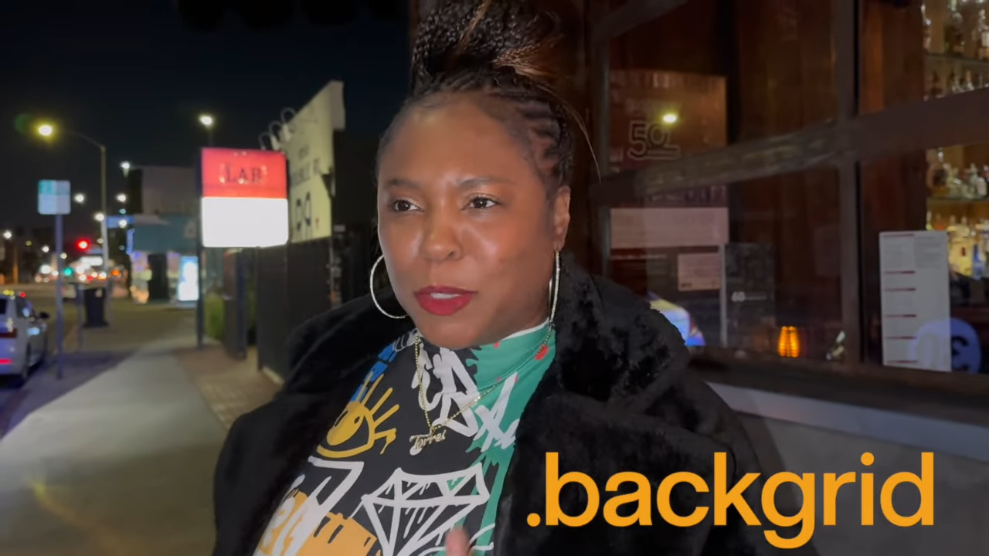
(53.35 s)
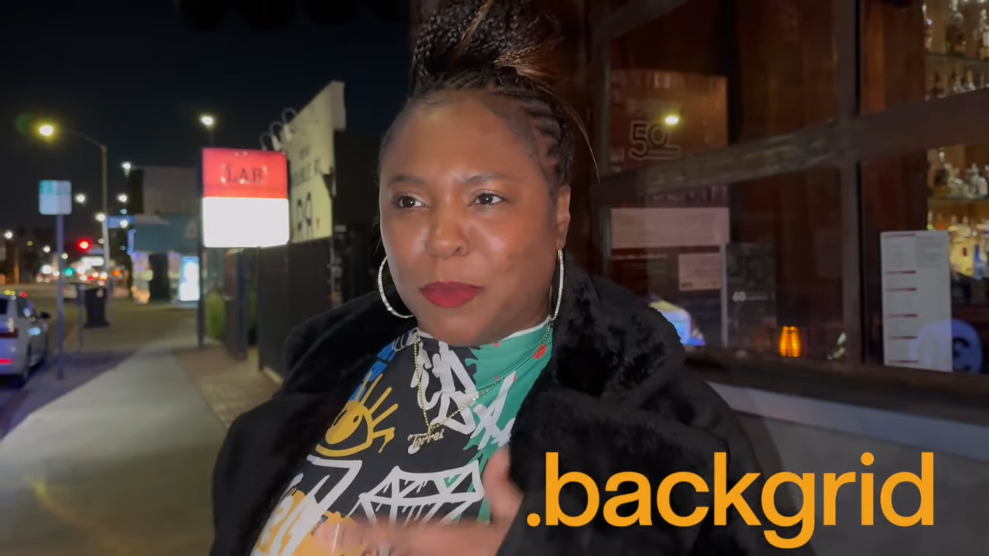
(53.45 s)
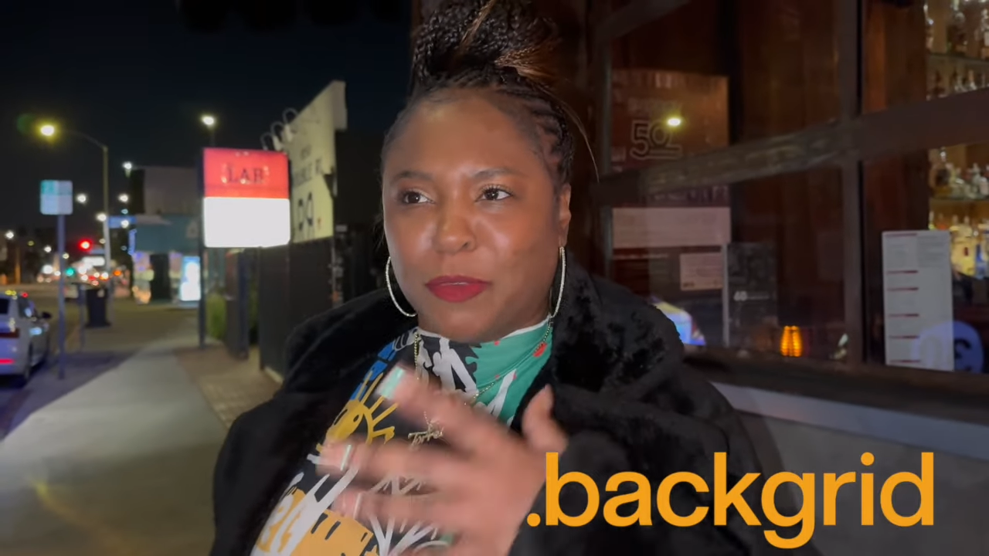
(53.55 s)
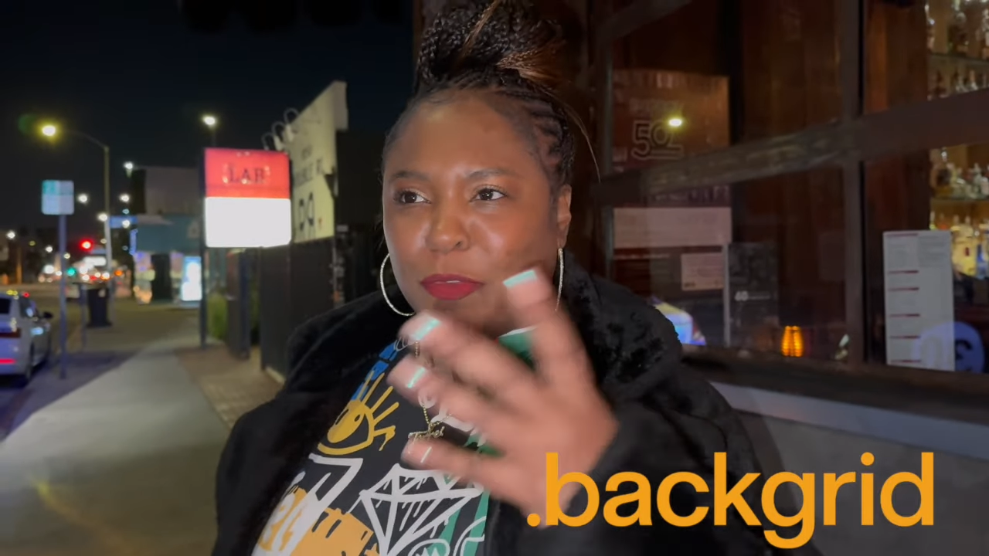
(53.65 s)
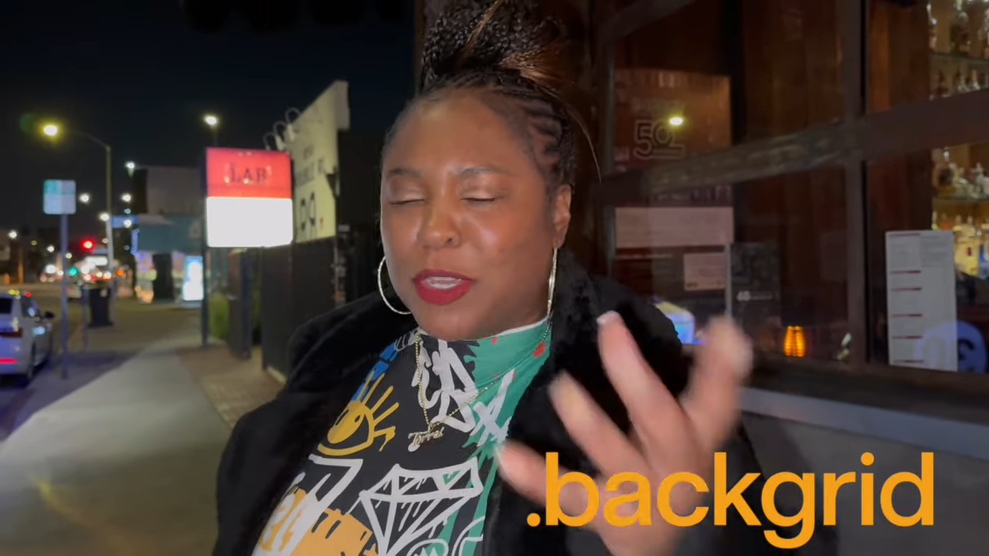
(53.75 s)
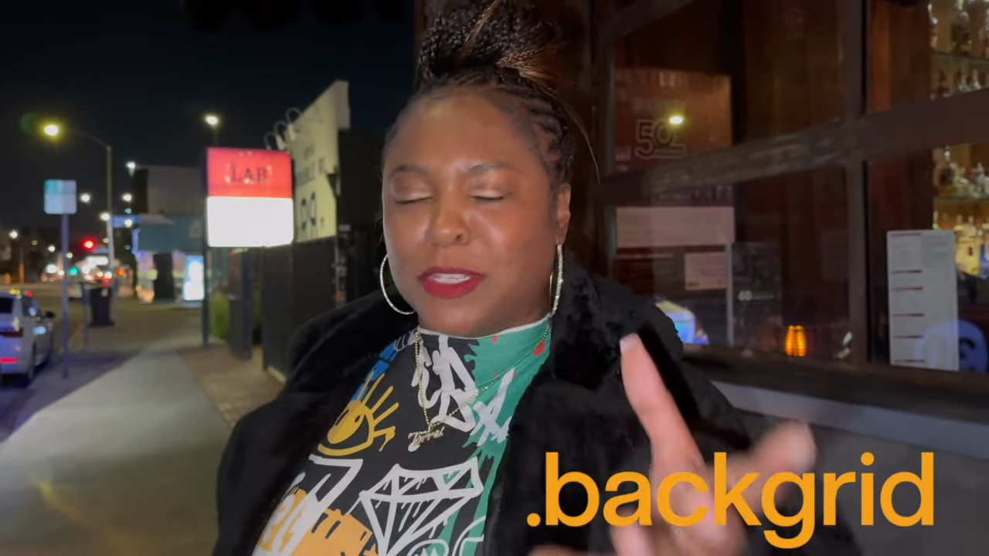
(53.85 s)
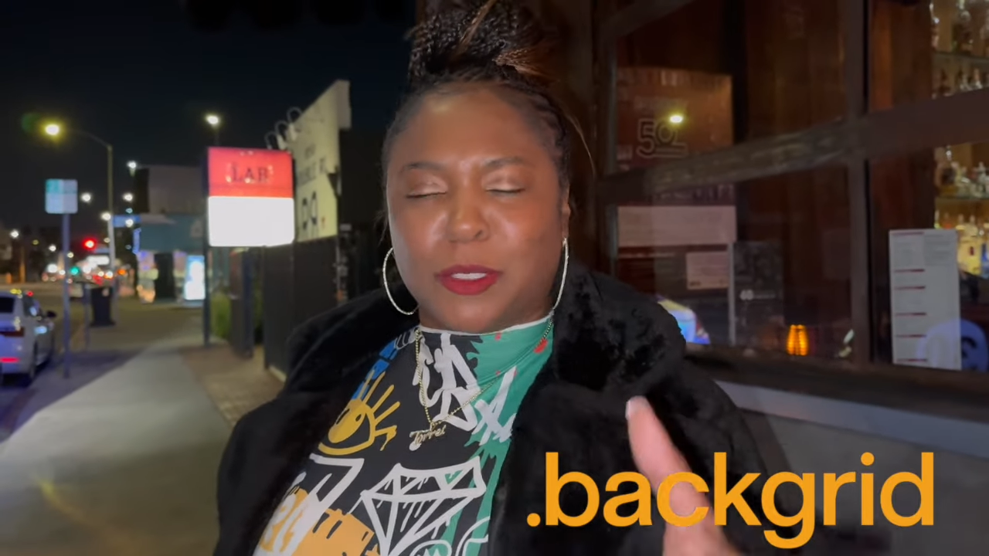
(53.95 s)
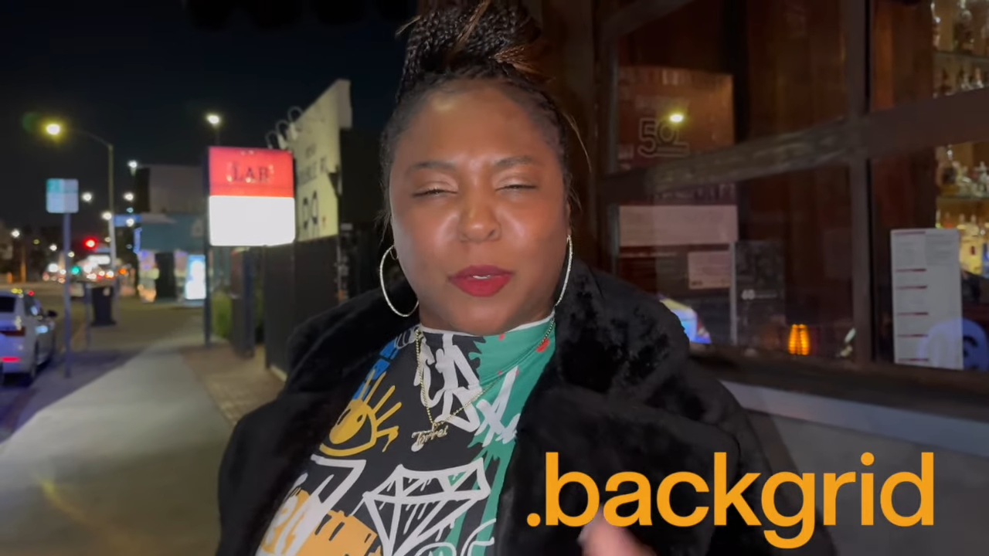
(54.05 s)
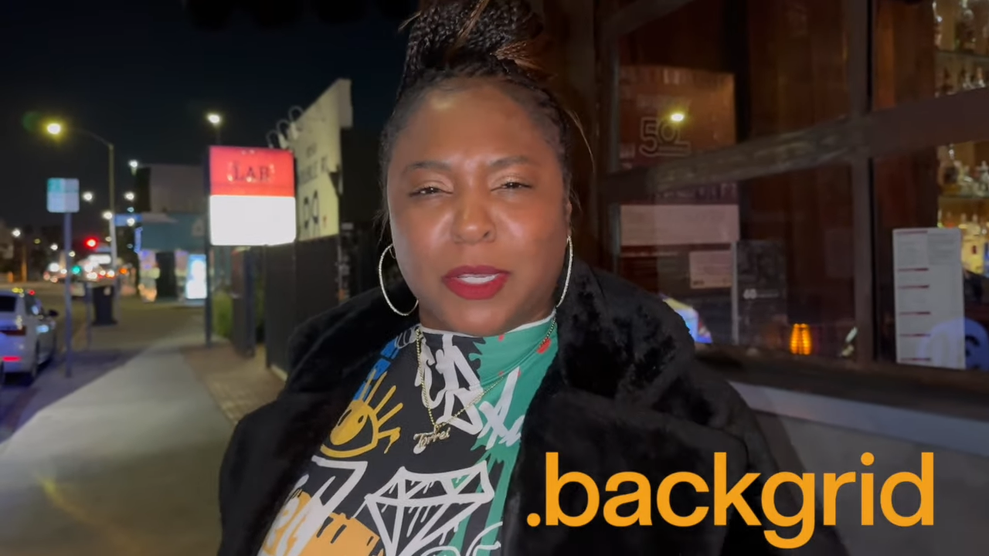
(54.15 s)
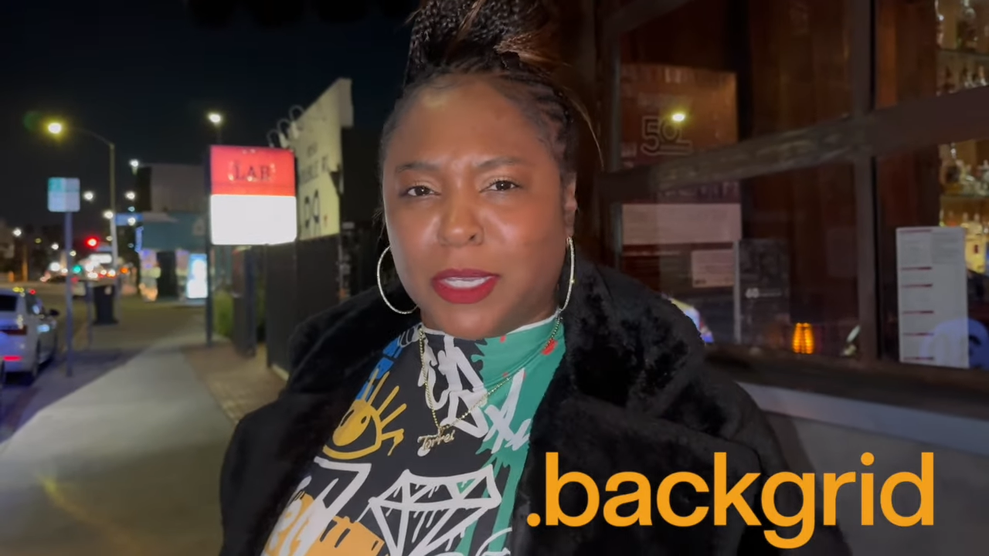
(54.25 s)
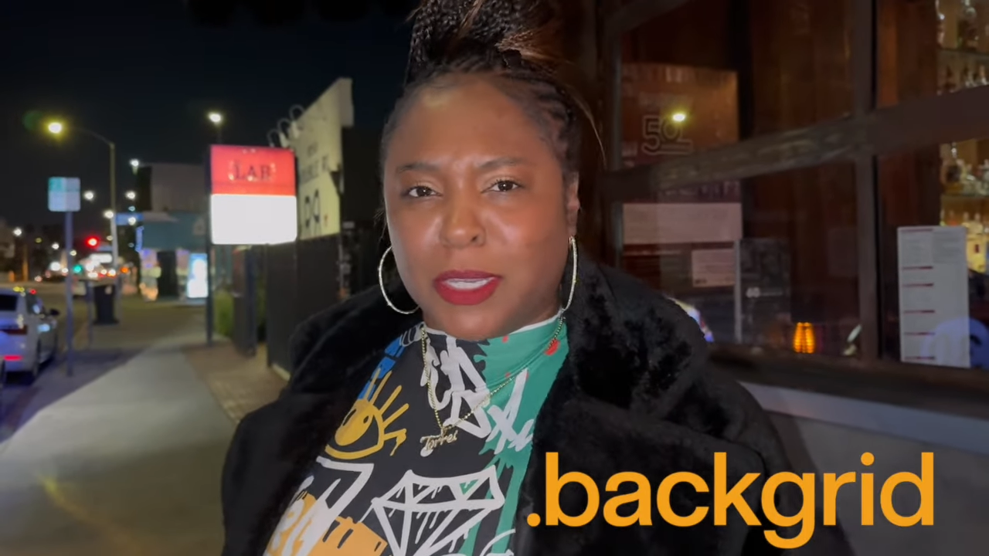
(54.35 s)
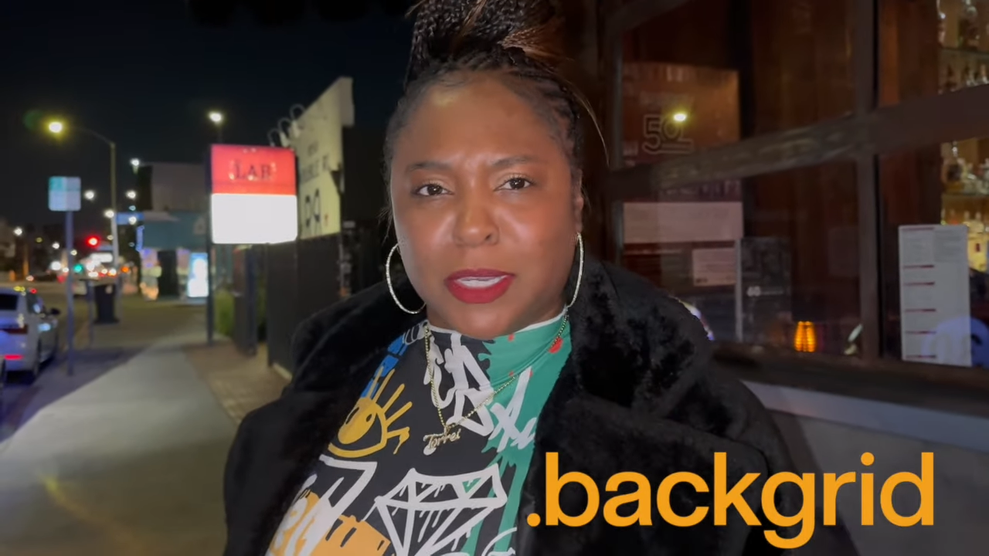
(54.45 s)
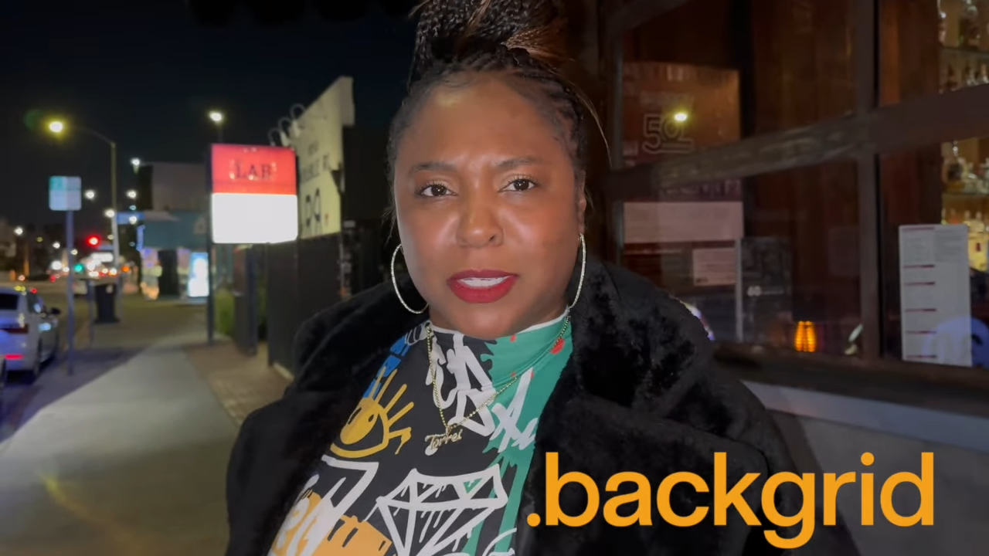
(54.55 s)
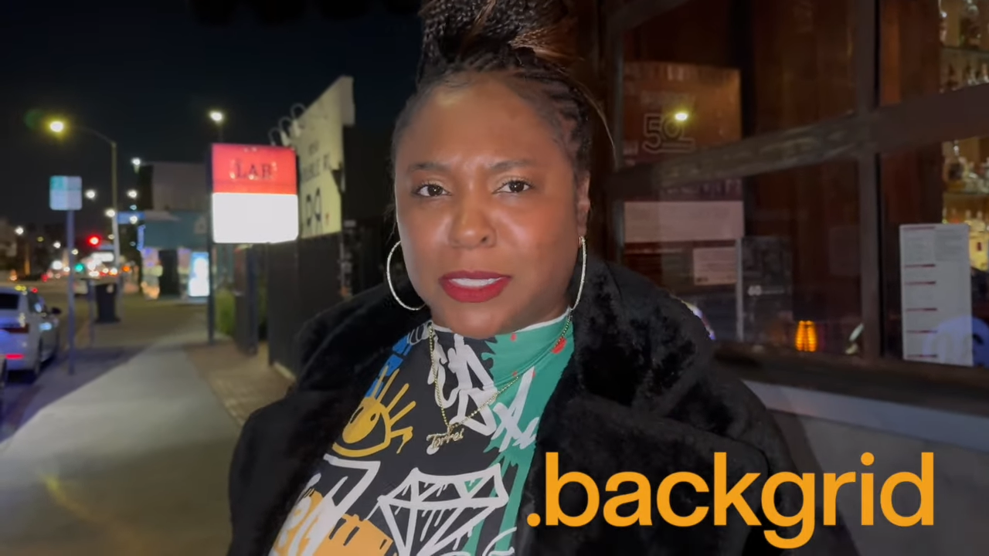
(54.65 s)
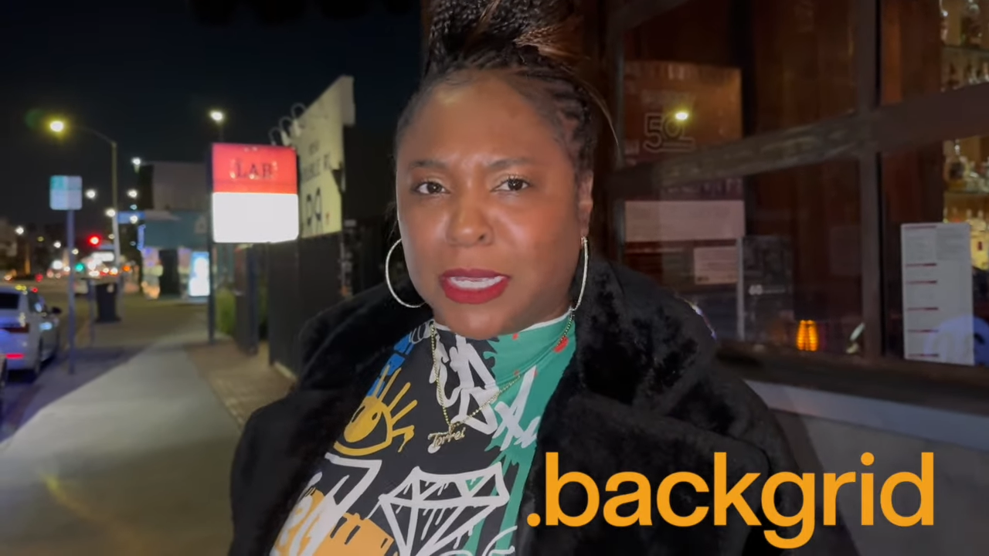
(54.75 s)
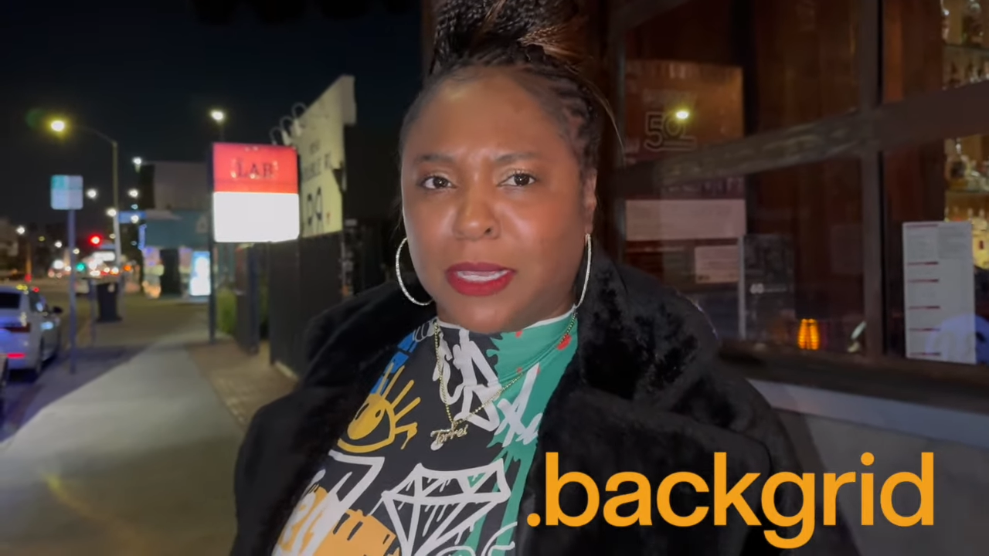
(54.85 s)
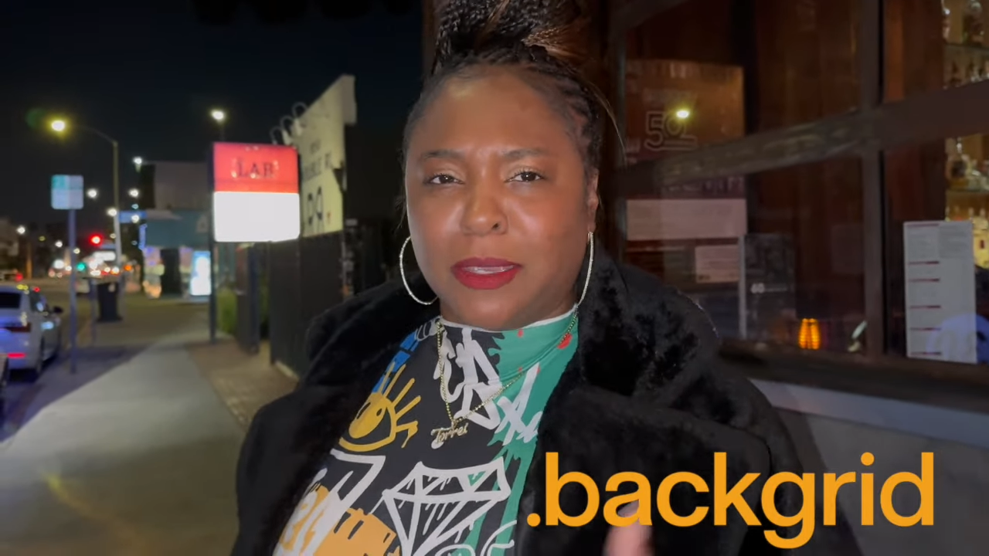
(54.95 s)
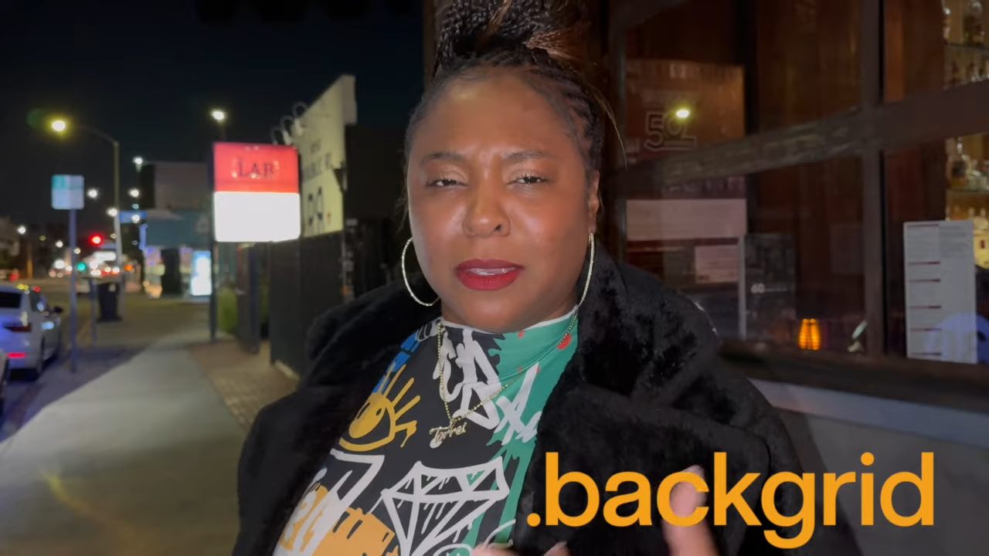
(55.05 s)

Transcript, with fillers: We've been friends twenty years. Like,